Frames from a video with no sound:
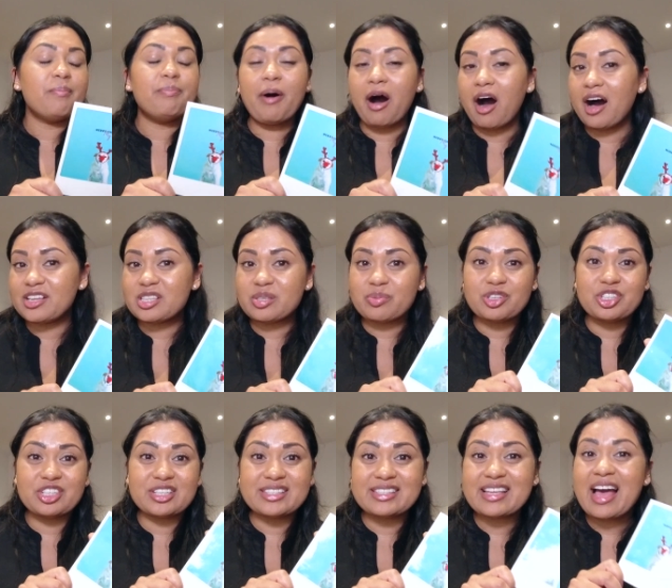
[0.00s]
boss,
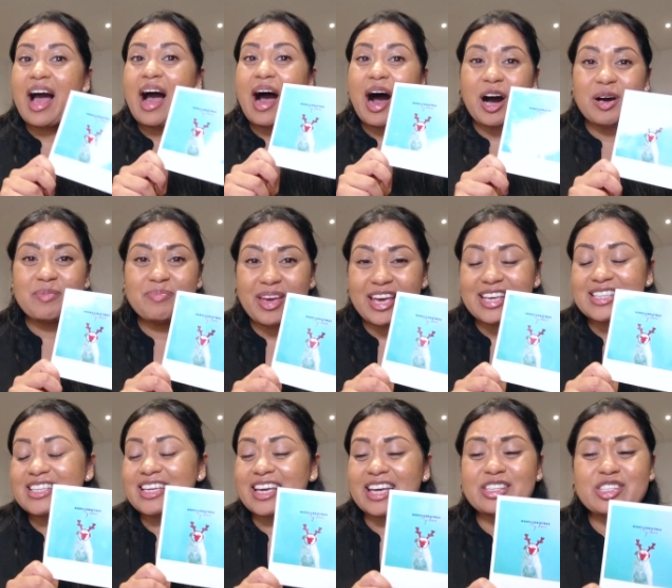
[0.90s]
which is
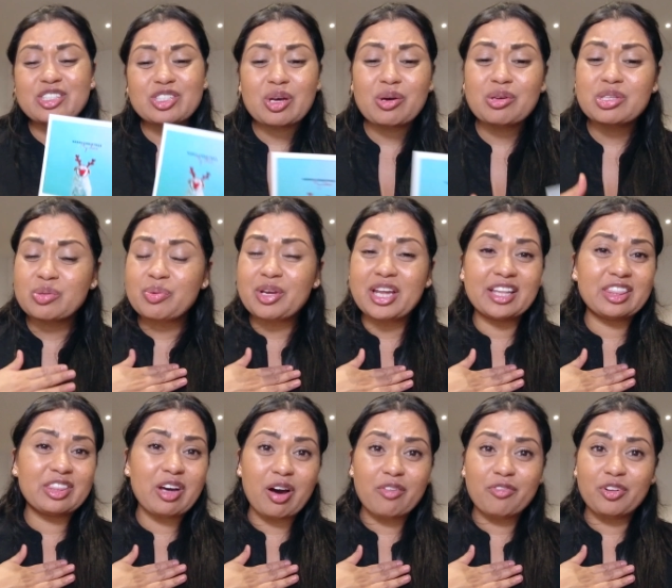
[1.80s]
amazing and so sweet
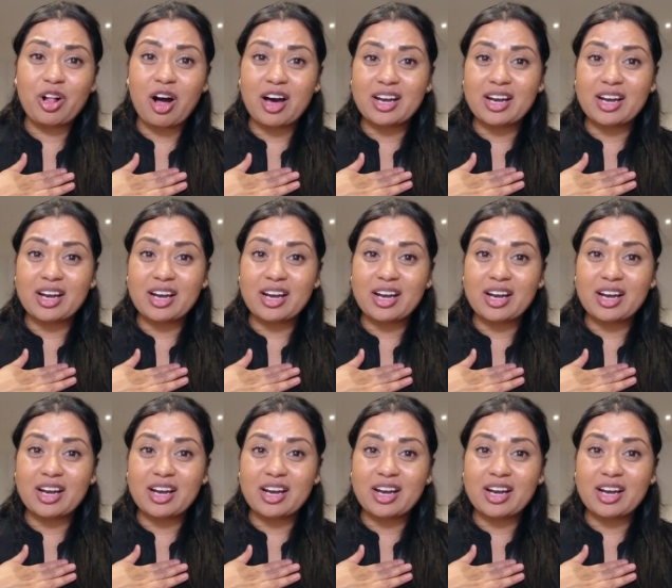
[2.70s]
and thoughtful.